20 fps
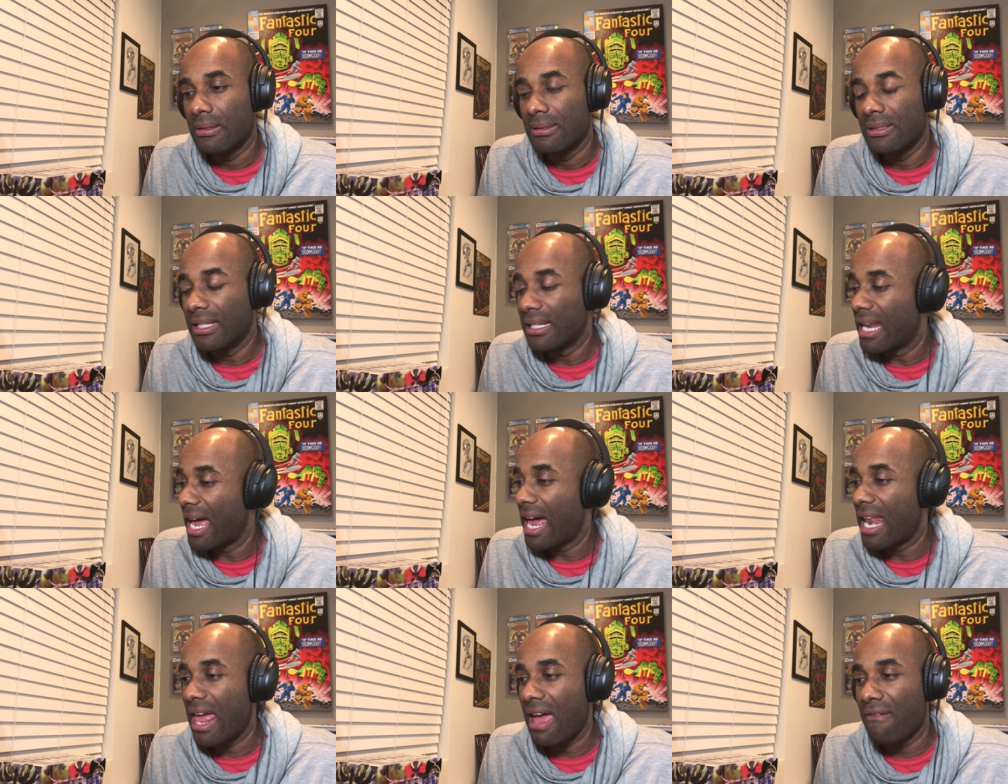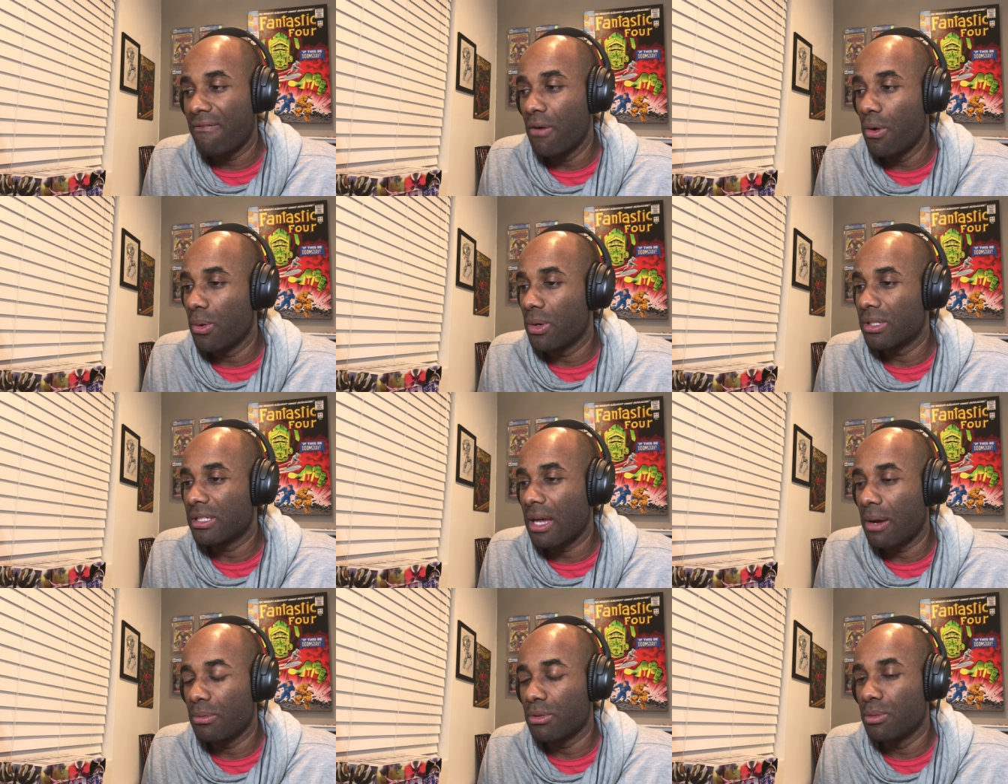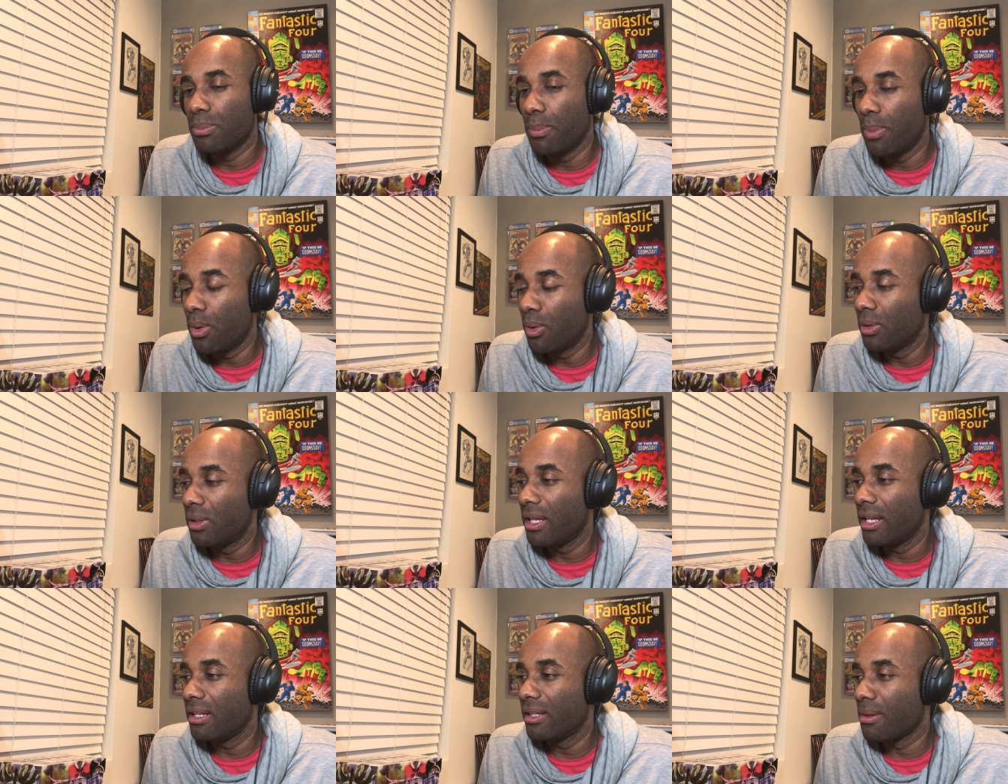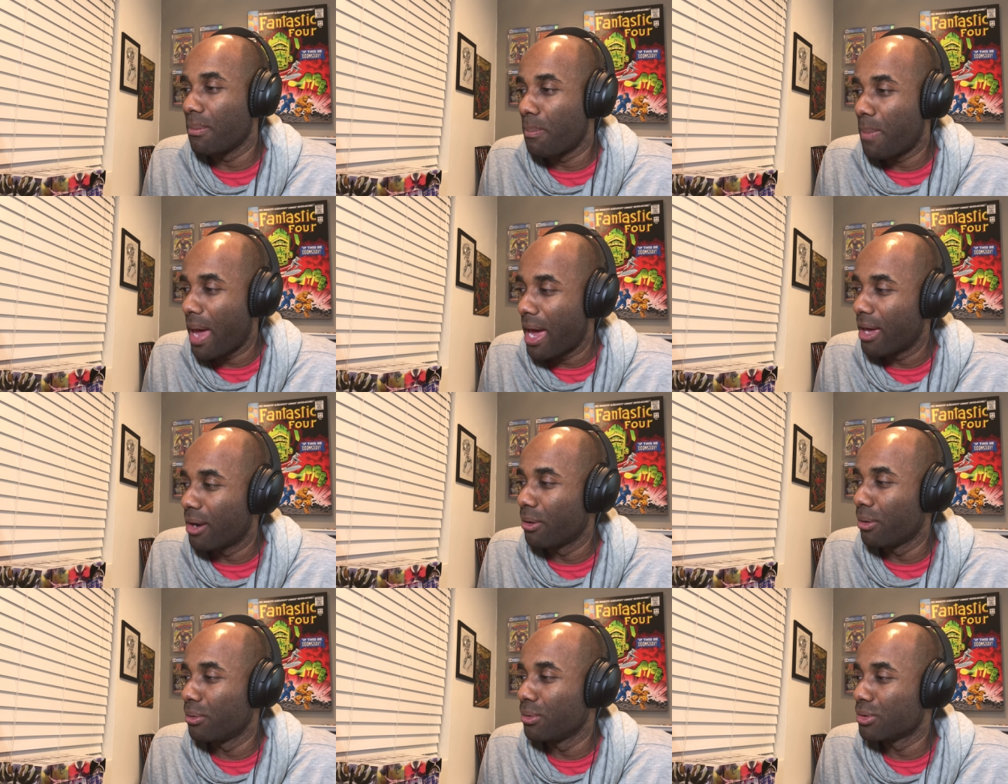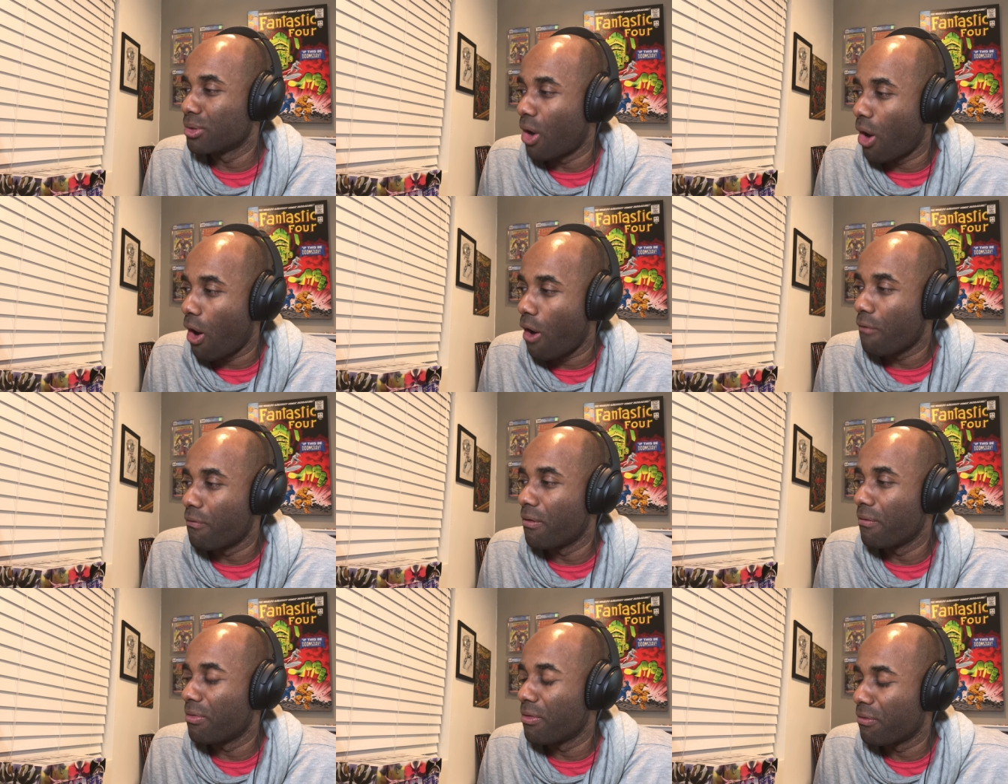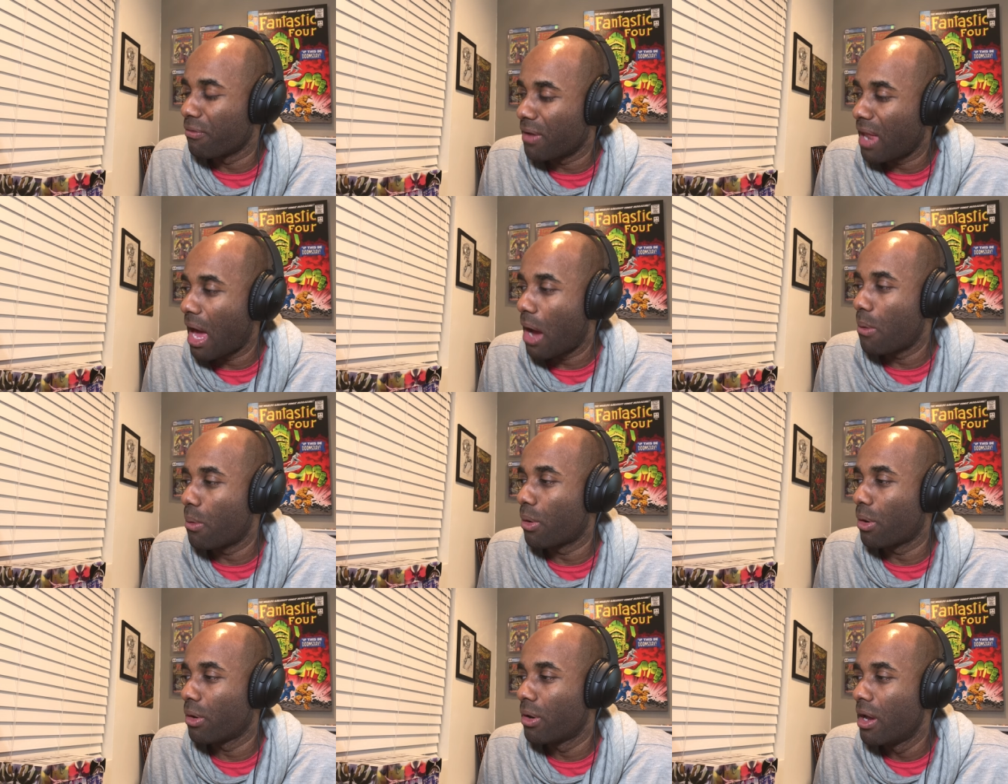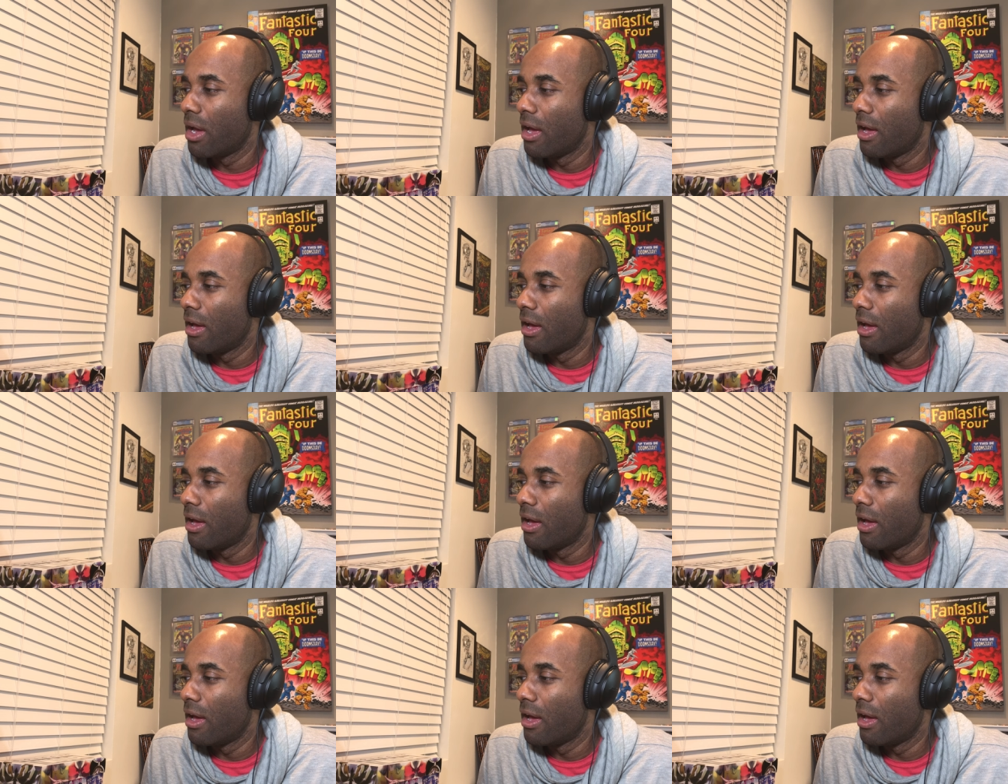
Did not have focus. I was pulling the petals off of the flower